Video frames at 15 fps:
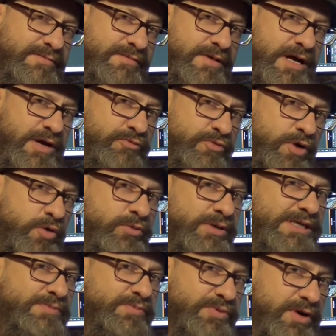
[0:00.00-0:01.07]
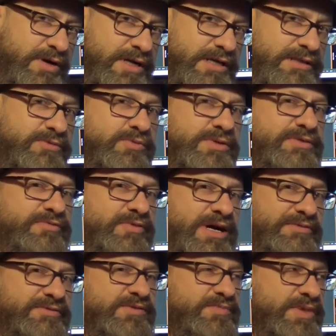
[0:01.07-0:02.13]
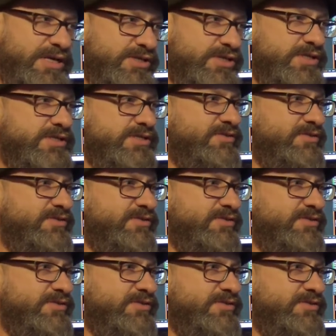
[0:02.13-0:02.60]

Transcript: a Roli product with 5 dimensions